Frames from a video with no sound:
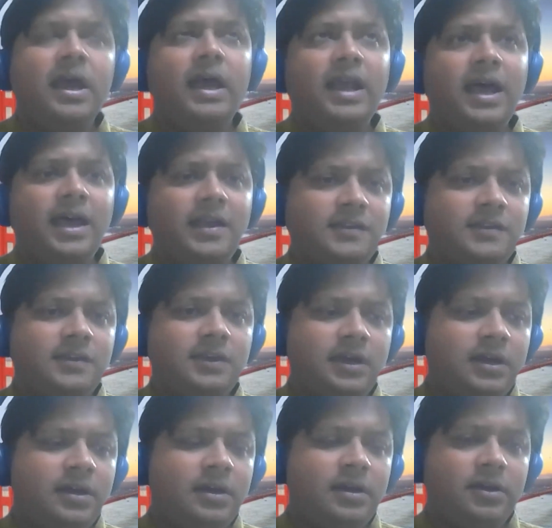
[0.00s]
And as
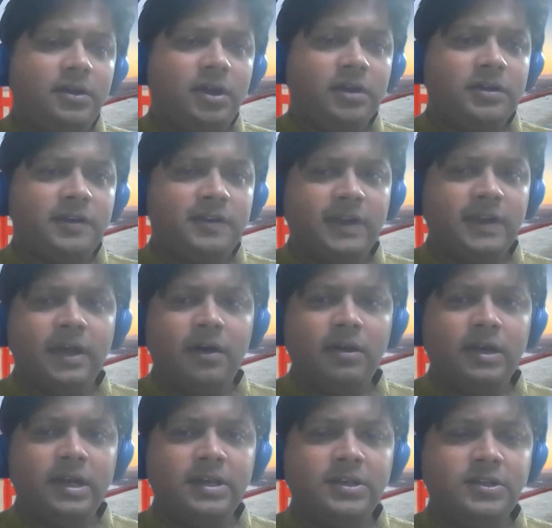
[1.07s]
Dr. Sinha
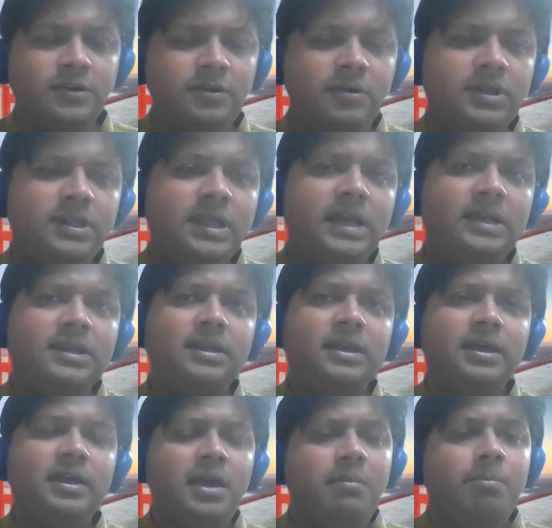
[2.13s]
already showed that
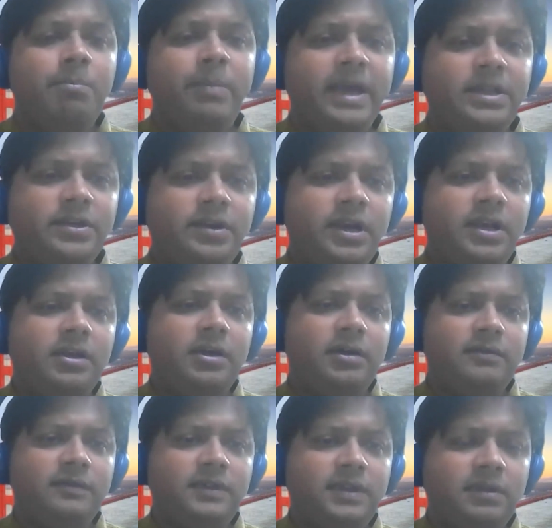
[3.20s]
majority
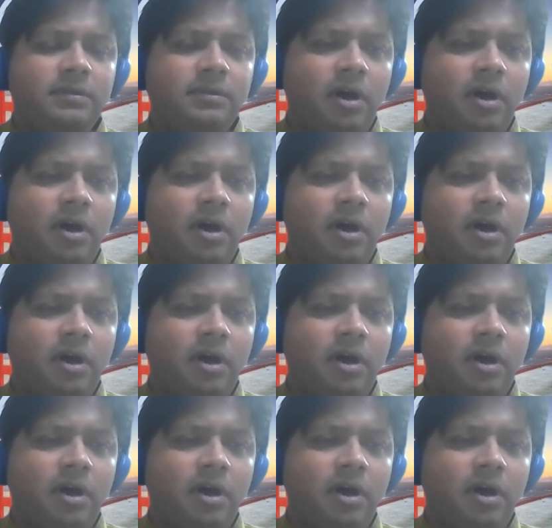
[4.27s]
of